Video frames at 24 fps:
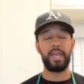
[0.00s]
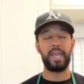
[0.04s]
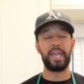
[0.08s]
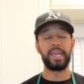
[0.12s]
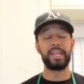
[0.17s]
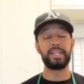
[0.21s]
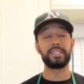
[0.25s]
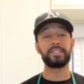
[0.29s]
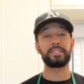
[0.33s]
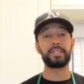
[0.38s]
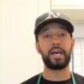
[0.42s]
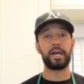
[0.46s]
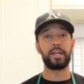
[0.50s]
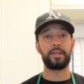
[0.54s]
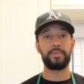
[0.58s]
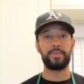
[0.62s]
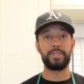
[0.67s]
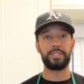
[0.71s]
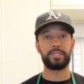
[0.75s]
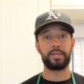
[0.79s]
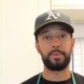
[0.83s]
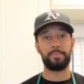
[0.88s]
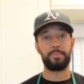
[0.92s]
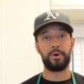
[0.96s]
And inside of
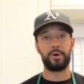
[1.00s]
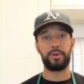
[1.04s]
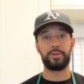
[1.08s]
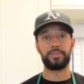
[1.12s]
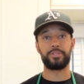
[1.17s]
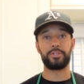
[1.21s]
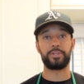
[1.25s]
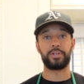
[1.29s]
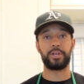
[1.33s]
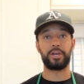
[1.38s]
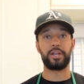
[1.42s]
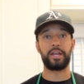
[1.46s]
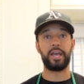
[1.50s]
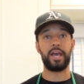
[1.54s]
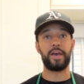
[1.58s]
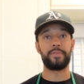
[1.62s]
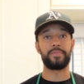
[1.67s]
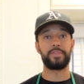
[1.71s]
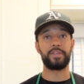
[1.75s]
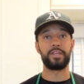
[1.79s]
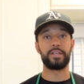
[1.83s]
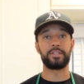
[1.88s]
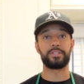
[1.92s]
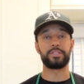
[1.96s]
these components, you're going to
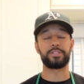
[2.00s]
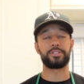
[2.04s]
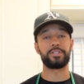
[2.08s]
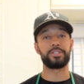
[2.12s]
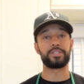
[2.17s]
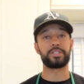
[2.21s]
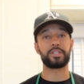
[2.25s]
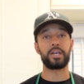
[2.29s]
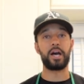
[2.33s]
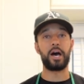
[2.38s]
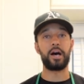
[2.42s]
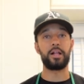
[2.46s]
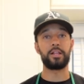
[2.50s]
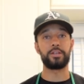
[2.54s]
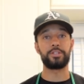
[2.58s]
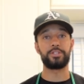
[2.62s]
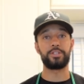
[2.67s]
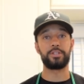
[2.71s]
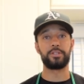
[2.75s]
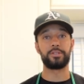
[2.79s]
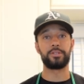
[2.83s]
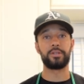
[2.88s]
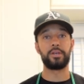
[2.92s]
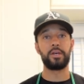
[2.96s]
have things such as
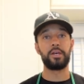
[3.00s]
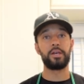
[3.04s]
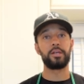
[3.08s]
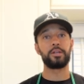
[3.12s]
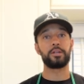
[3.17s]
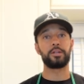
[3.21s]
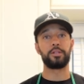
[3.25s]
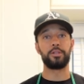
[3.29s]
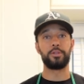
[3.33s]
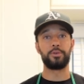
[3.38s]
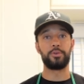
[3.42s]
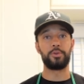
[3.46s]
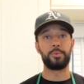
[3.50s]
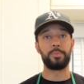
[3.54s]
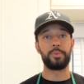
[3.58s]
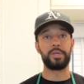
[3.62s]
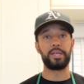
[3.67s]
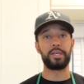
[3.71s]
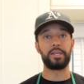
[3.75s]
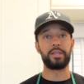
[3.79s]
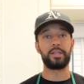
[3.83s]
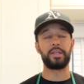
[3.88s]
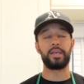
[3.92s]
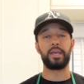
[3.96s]
collagen,
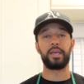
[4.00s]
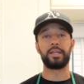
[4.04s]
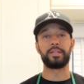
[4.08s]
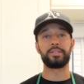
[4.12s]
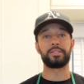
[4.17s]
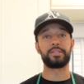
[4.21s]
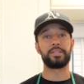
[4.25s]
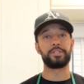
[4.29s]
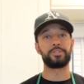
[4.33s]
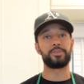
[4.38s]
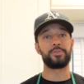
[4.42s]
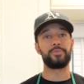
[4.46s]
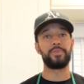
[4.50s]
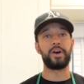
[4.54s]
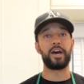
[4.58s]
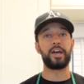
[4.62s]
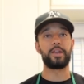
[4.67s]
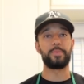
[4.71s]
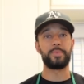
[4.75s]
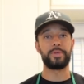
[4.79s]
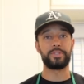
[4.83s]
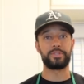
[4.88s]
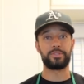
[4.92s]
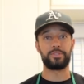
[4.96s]
glutamine, and essential
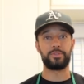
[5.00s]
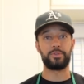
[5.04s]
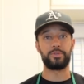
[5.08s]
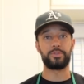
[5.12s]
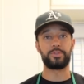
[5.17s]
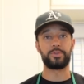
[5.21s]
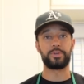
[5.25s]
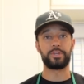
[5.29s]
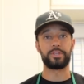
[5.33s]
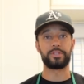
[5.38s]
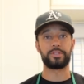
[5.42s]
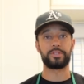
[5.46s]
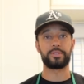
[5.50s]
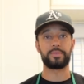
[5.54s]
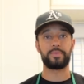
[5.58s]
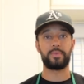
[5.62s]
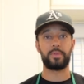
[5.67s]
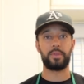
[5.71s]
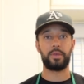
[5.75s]
vitamins and nutrients.